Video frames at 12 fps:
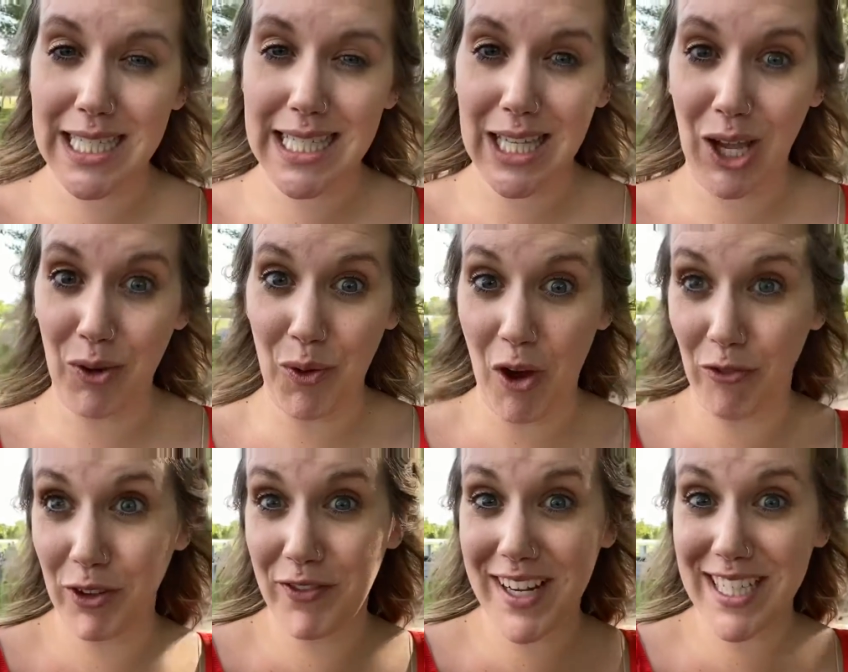So
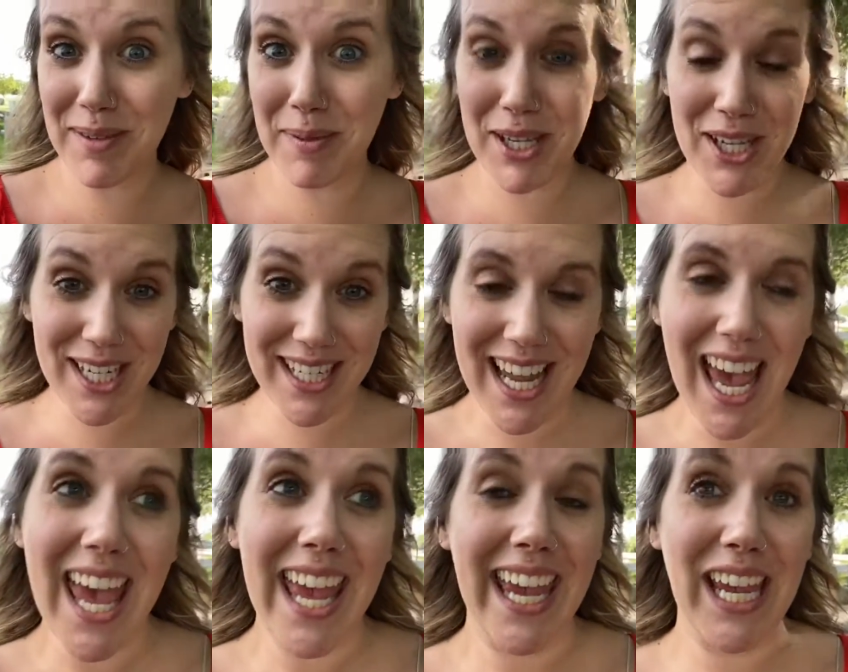hopefully find something good.
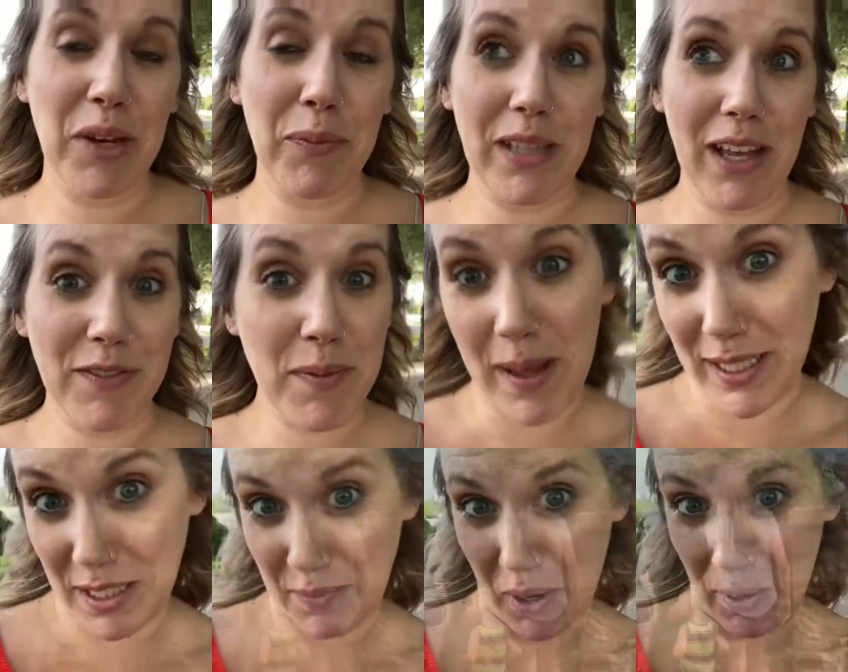And we left a bouncy ball.